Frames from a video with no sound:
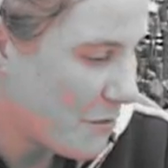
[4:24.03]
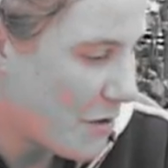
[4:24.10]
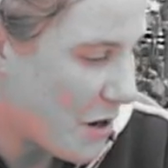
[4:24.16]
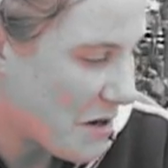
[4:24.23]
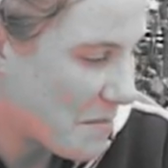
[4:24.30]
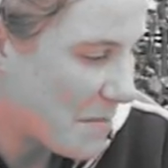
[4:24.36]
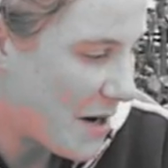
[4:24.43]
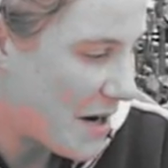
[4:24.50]

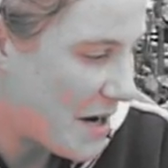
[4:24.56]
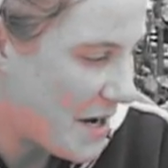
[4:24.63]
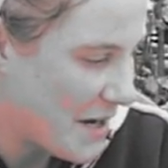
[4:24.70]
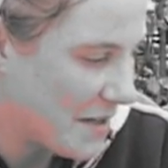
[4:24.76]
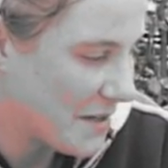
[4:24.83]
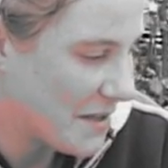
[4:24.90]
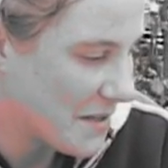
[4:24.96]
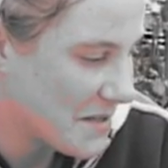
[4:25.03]
walk by
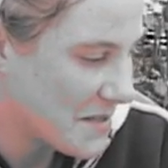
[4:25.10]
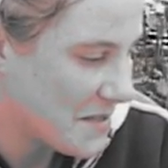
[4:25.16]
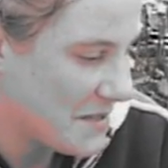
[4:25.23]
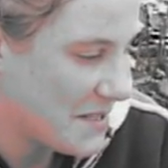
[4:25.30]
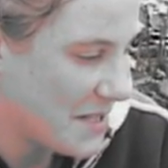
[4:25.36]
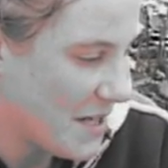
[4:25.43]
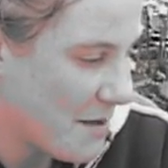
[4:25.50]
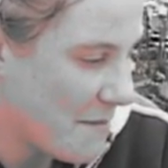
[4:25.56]
and
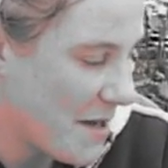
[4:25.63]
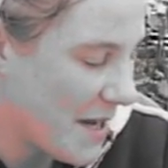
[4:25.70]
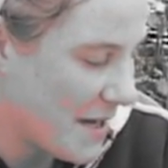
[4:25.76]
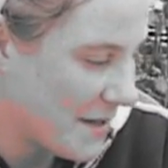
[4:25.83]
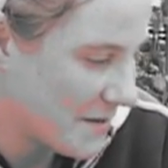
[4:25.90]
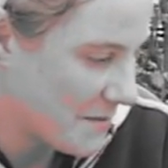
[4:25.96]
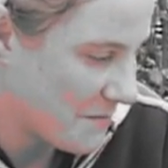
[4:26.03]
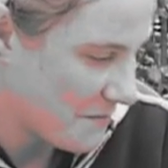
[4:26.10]
see
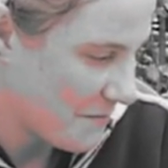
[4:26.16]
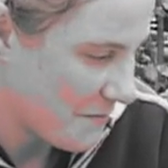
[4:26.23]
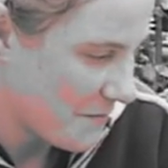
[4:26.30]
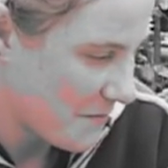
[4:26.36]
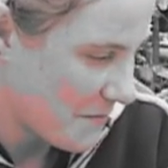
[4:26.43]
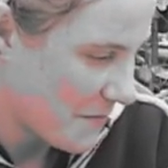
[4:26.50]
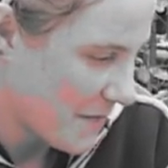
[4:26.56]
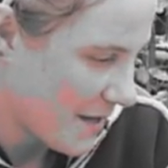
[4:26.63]
me
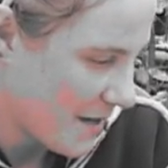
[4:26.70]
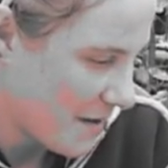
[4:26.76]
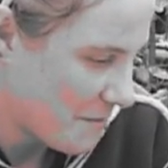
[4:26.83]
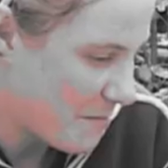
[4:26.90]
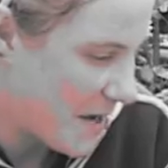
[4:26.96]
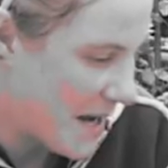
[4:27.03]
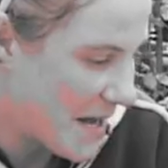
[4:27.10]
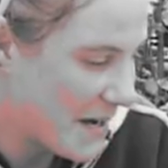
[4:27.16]

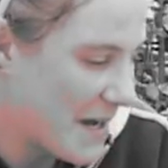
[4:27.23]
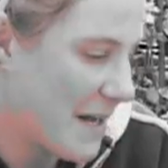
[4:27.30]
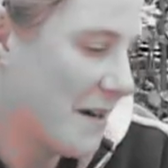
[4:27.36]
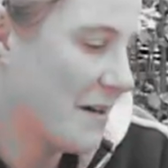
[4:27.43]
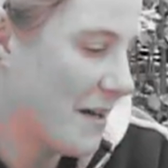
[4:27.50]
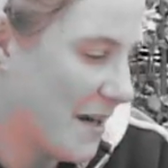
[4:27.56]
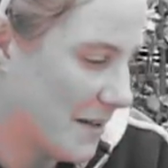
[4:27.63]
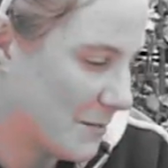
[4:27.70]

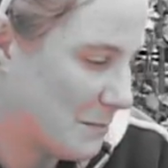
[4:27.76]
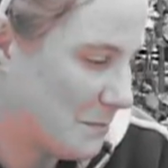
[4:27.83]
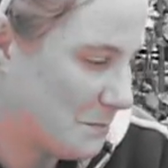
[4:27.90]
panhandling,